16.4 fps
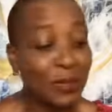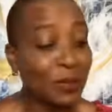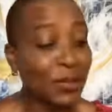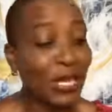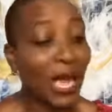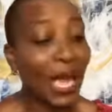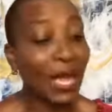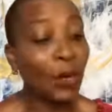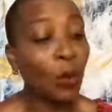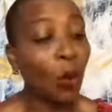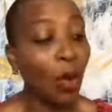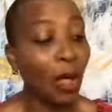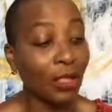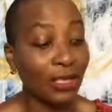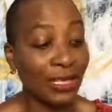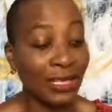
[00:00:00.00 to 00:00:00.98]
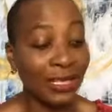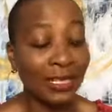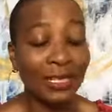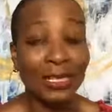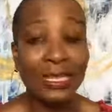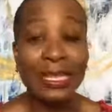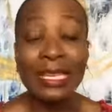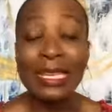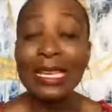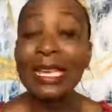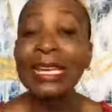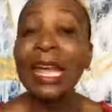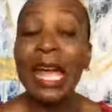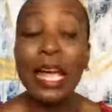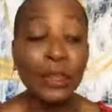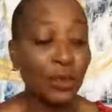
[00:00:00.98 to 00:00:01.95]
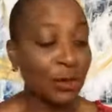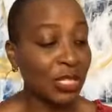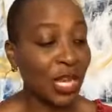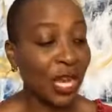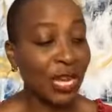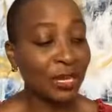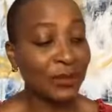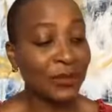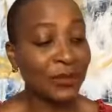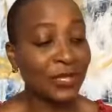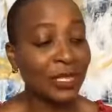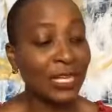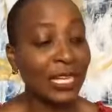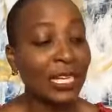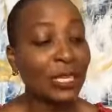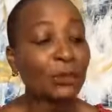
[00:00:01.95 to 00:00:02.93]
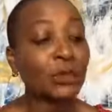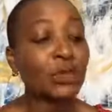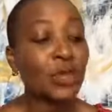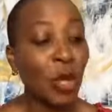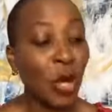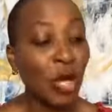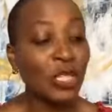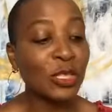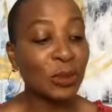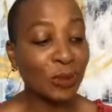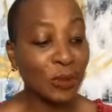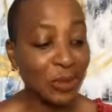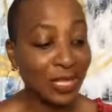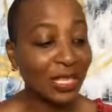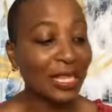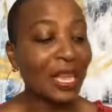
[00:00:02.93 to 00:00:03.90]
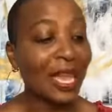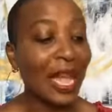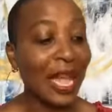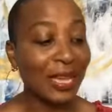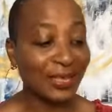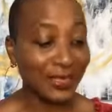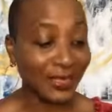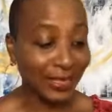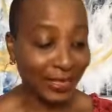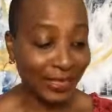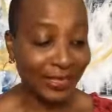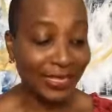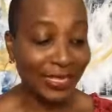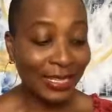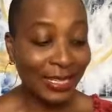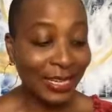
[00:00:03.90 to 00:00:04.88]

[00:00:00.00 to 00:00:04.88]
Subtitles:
be high quality, and other times it'll not be as good.